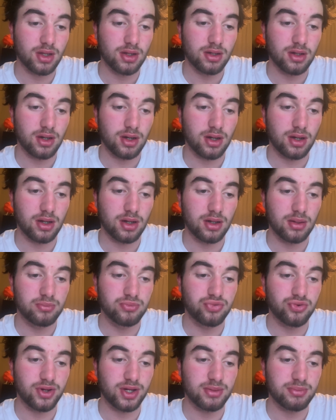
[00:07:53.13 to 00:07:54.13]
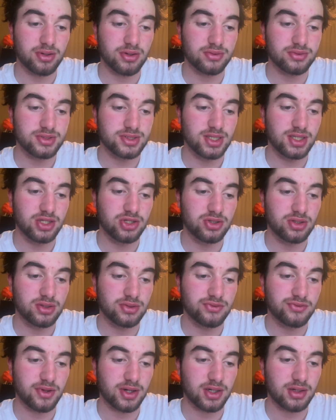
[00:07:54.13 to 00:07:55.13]
Brake pulsation
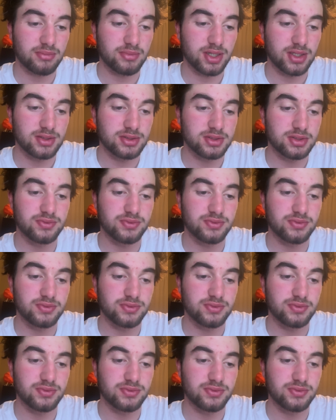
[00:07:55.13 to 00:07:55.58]
recommends